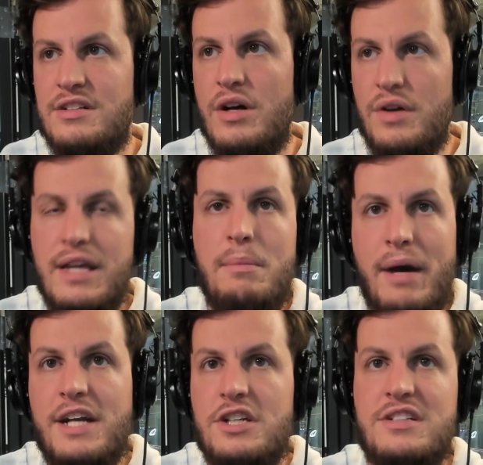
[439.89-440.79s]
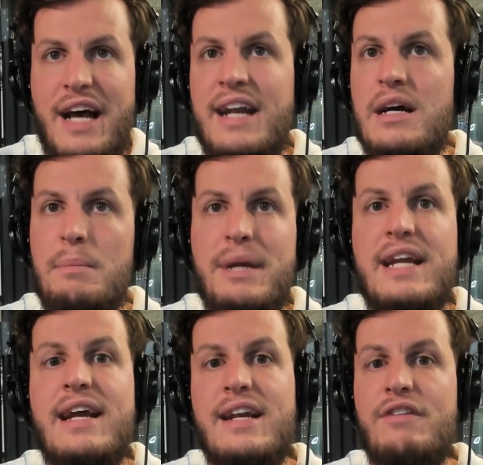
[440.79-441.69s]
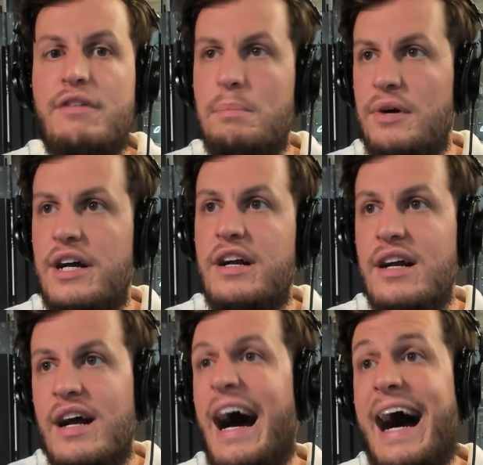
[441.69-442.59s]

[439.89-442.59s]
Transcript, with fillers: So he might just end up being a different player.